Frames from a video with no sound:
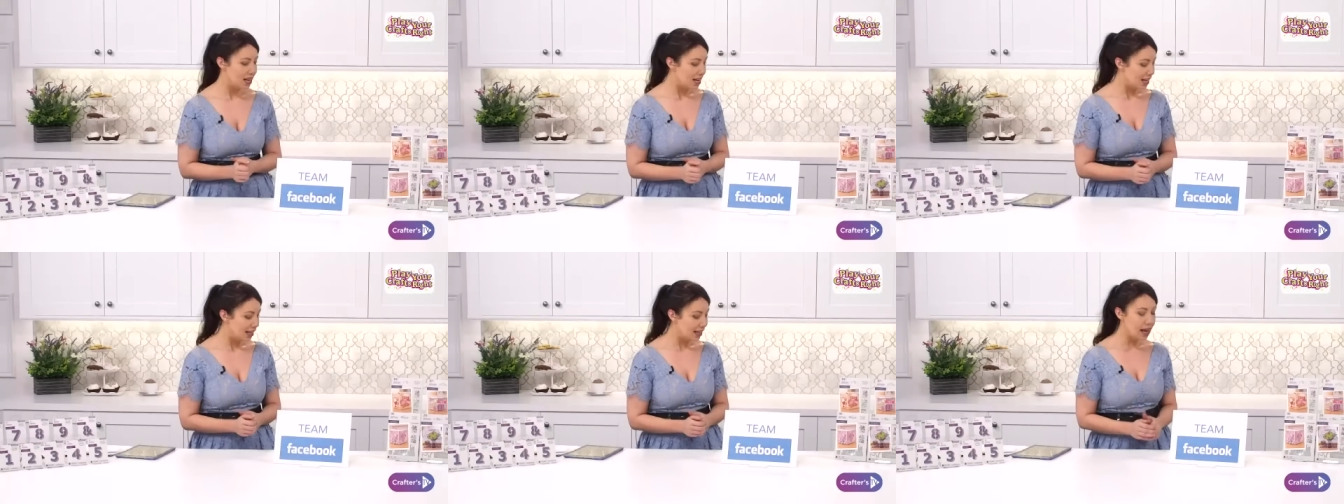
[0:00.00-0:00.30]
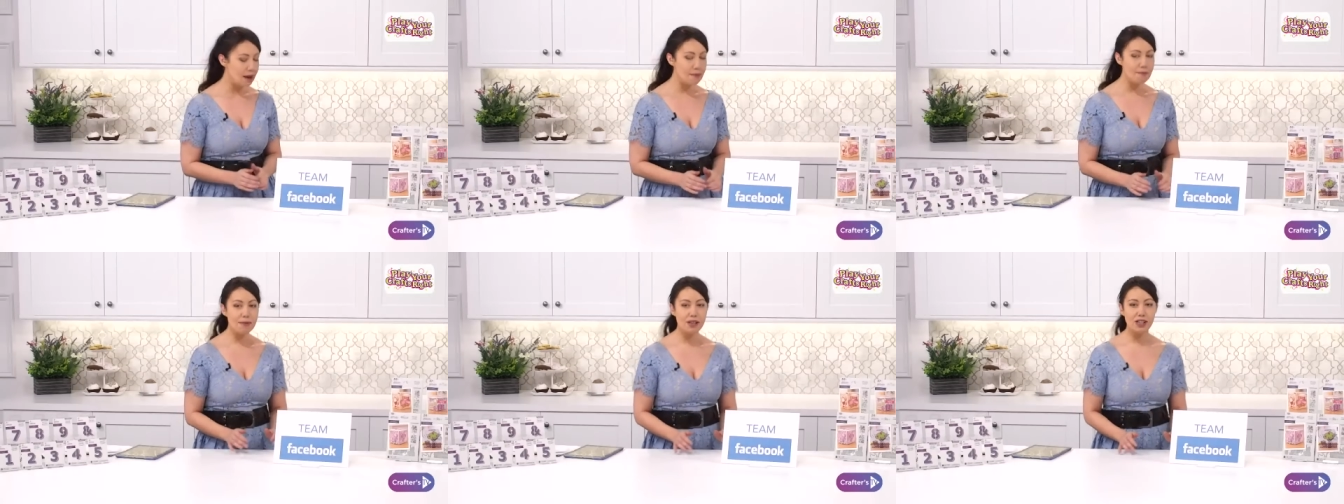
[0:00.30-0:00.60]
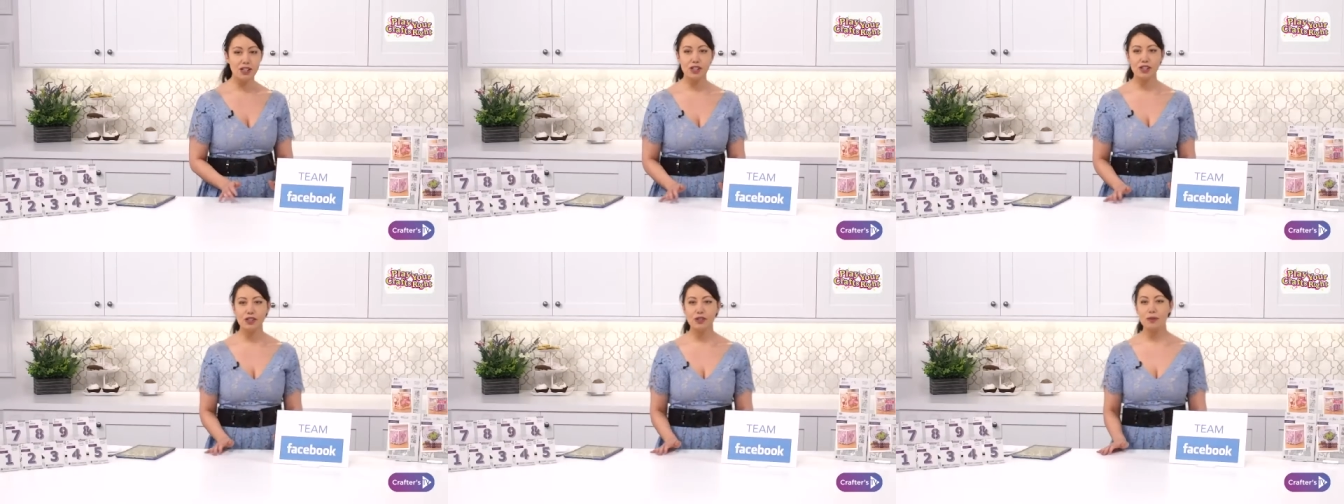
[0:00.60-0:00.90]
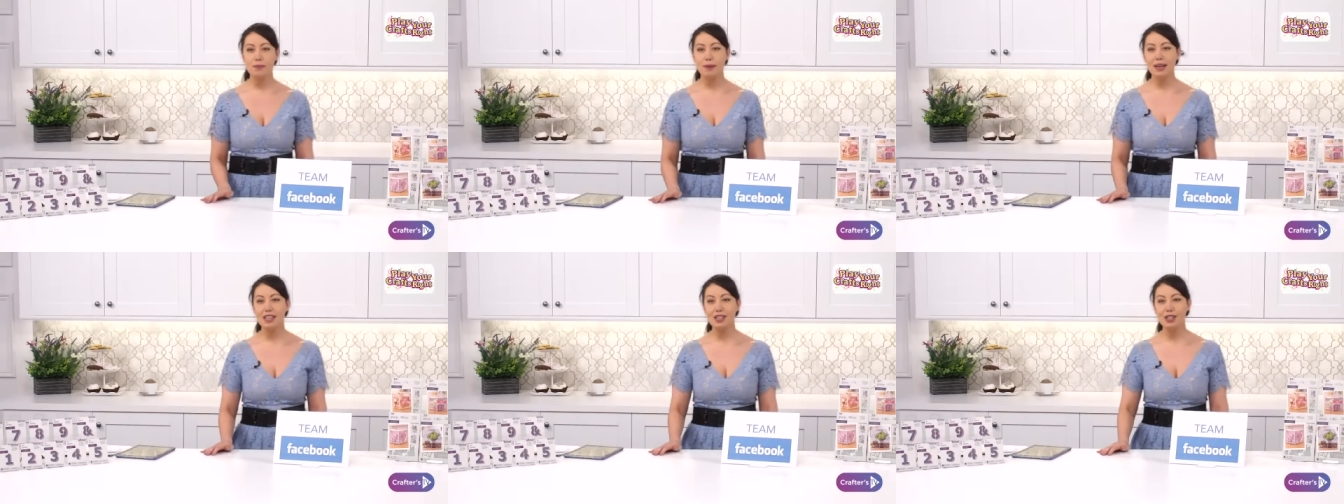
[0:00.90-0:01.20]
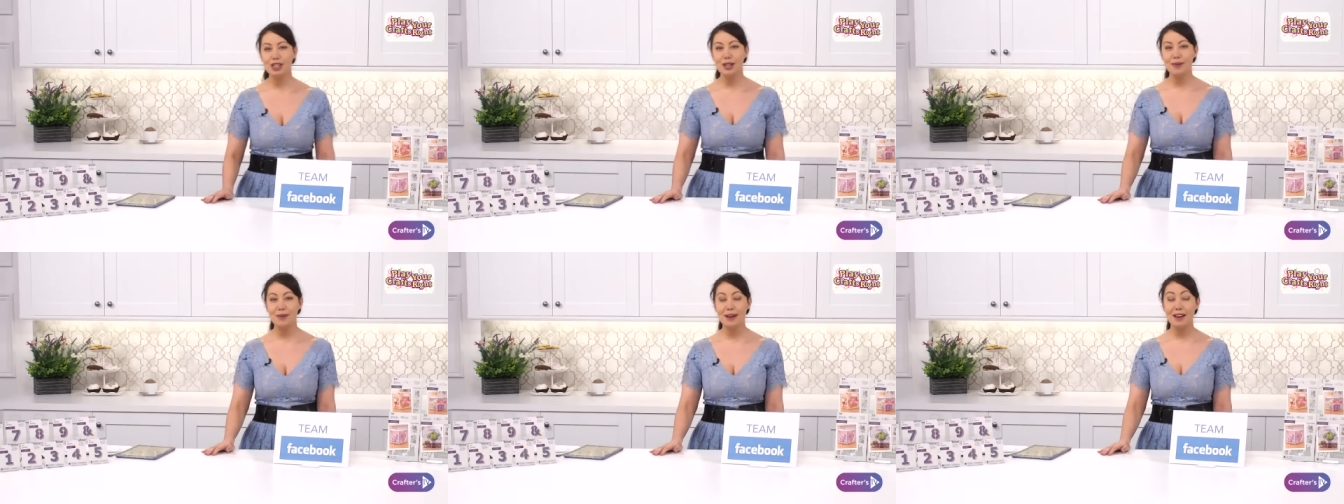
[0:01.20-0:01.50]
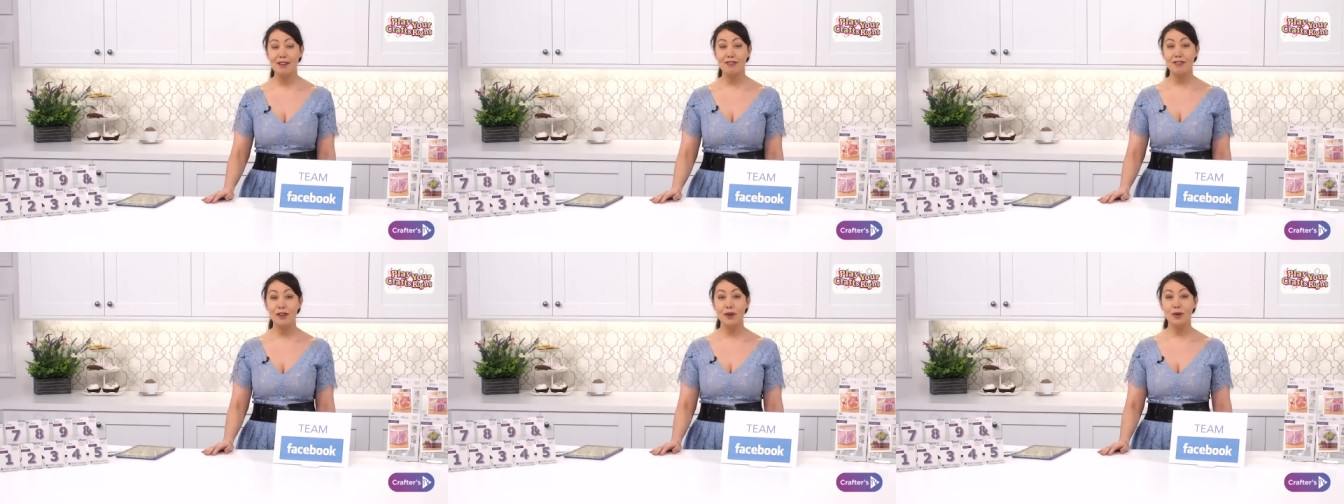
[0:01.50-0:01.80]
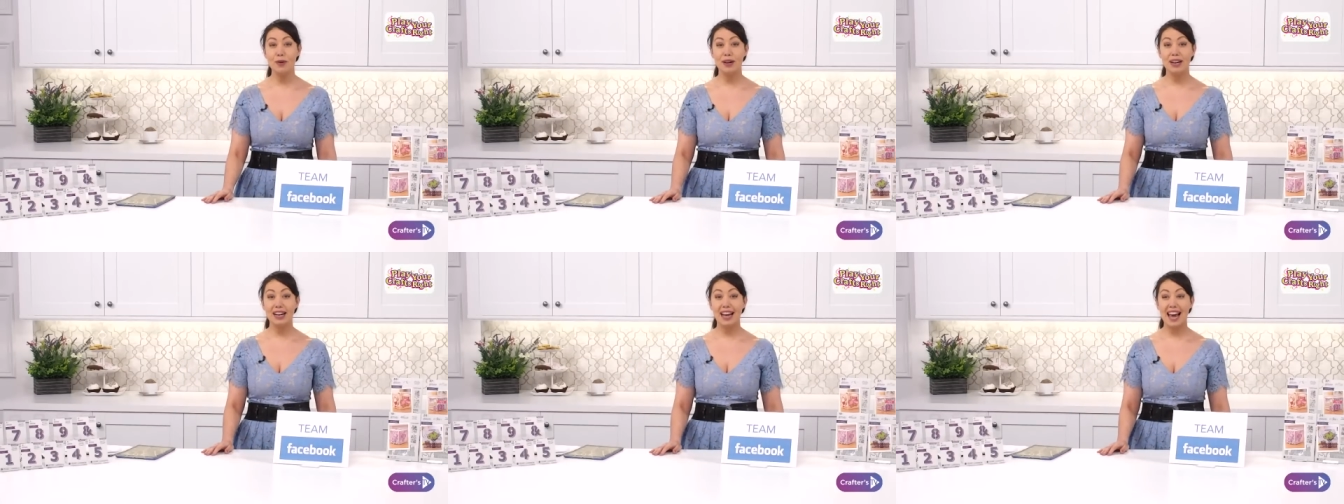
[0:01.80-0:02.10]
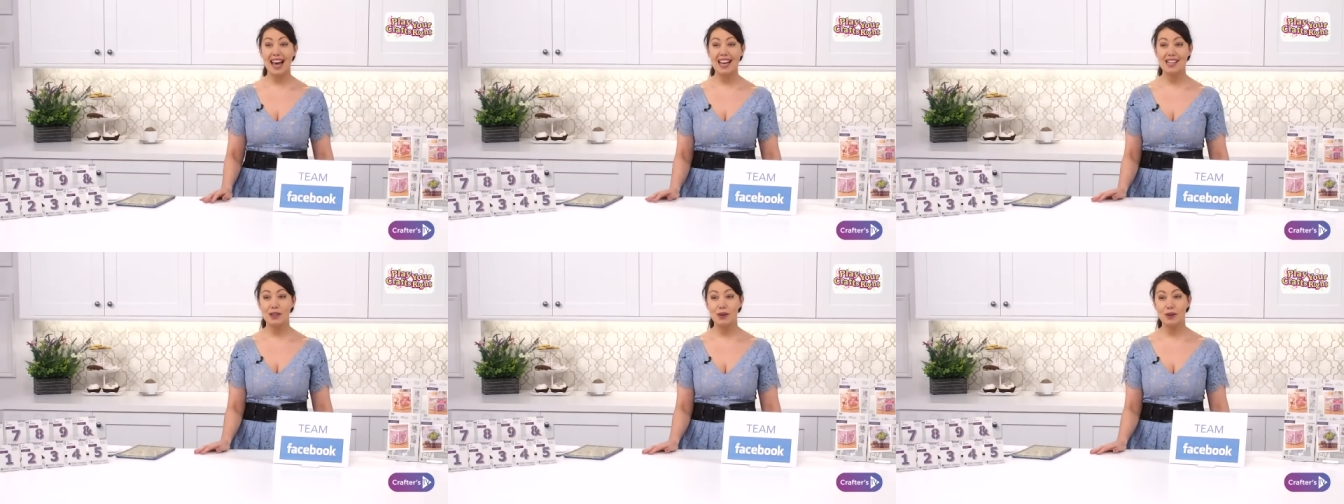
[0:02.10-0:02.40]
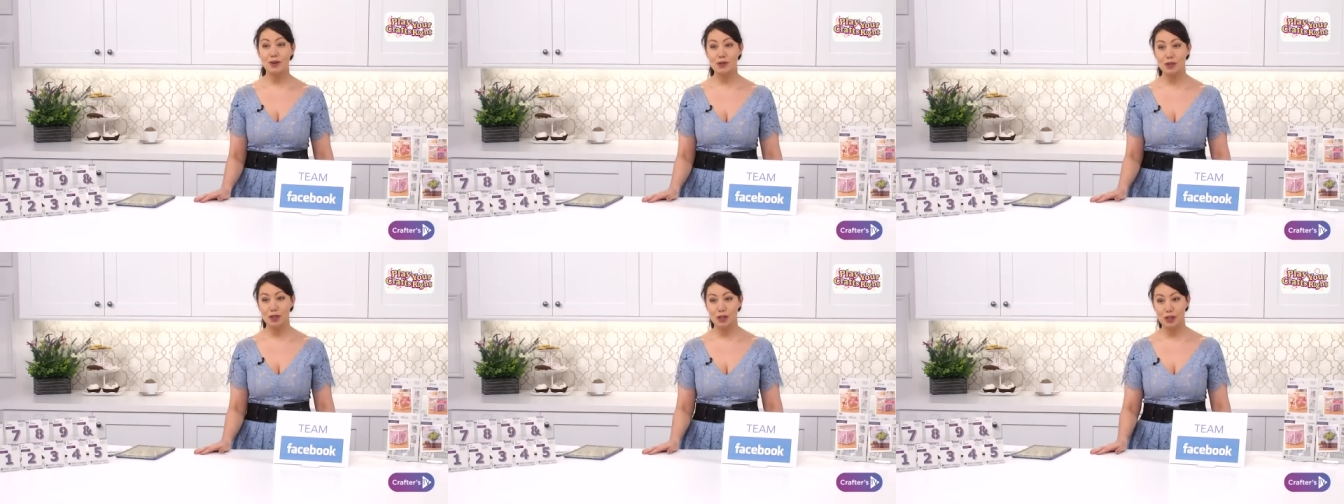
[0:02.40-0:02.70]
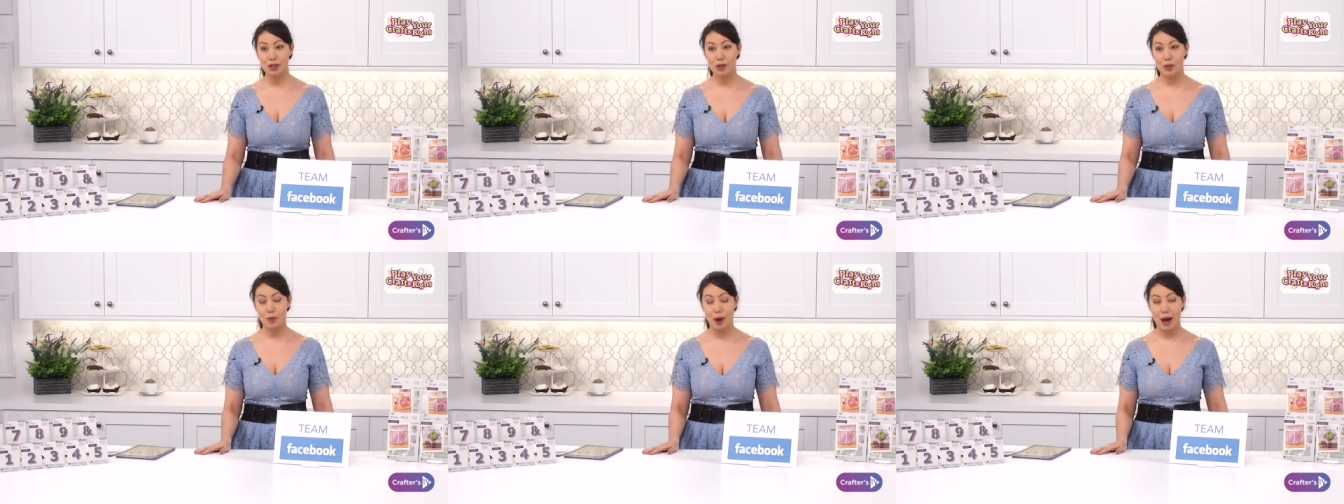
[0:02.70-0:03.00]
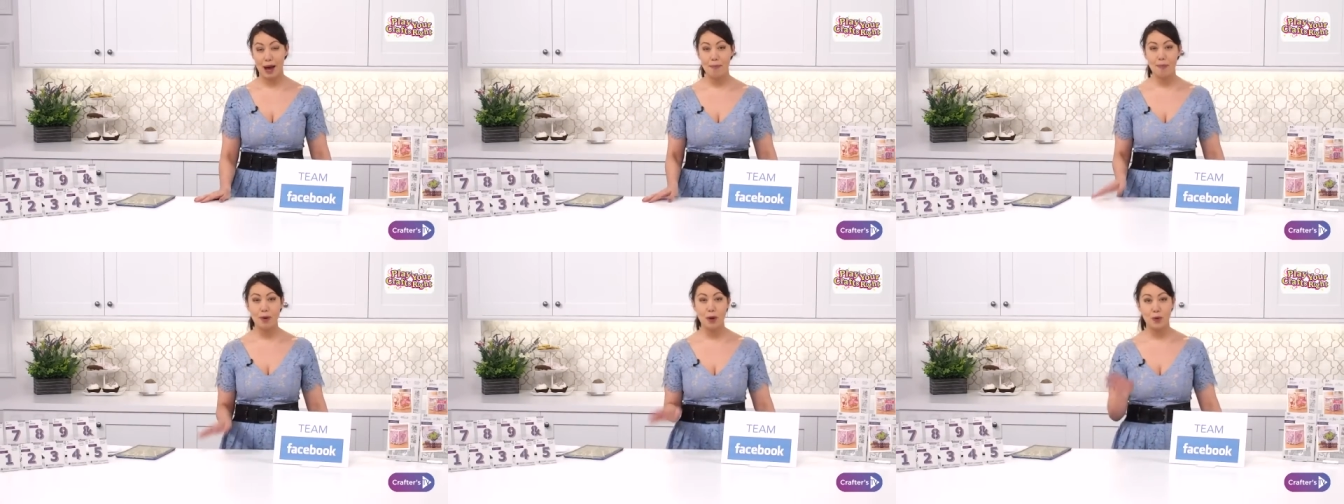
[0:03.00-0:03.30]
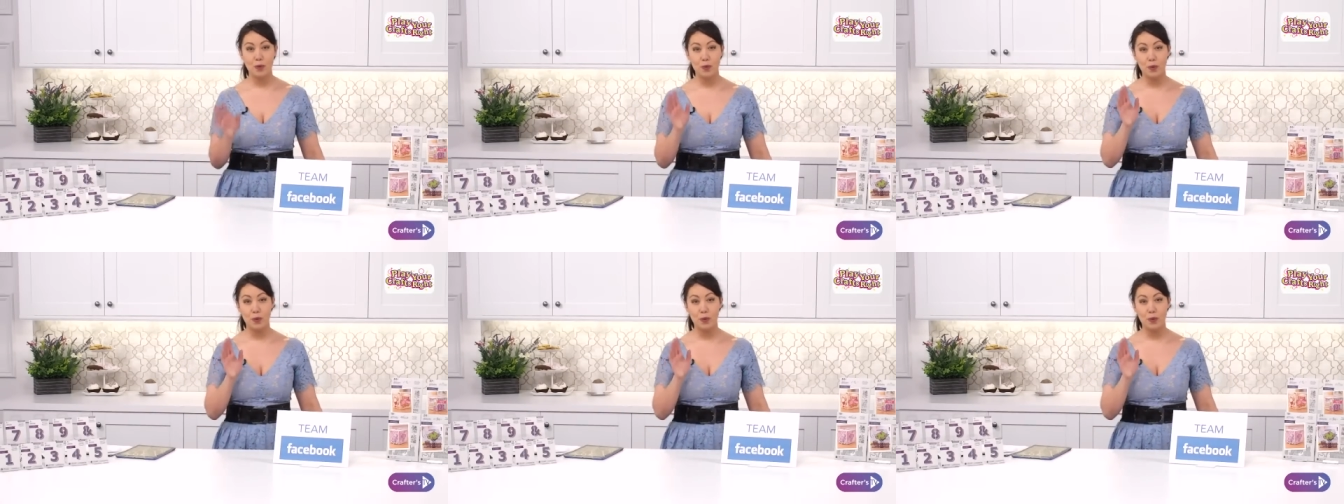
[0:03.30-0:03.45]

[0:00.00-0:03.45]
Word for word: Let me just remind you, if you're going to head onto the web,